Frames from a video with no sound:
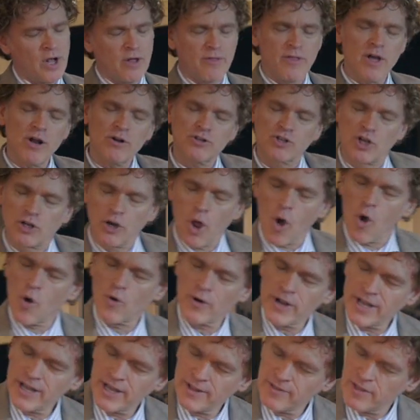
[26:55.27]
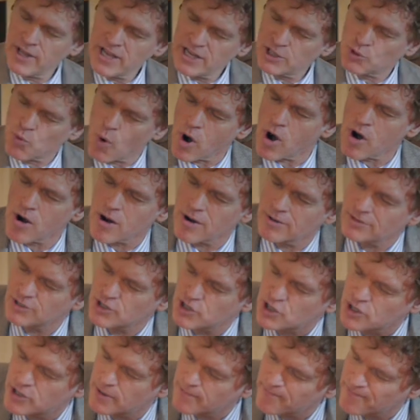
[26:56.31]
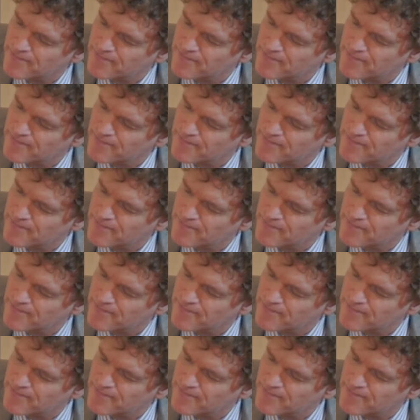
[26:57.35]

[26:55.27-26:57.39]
There's glory in these words,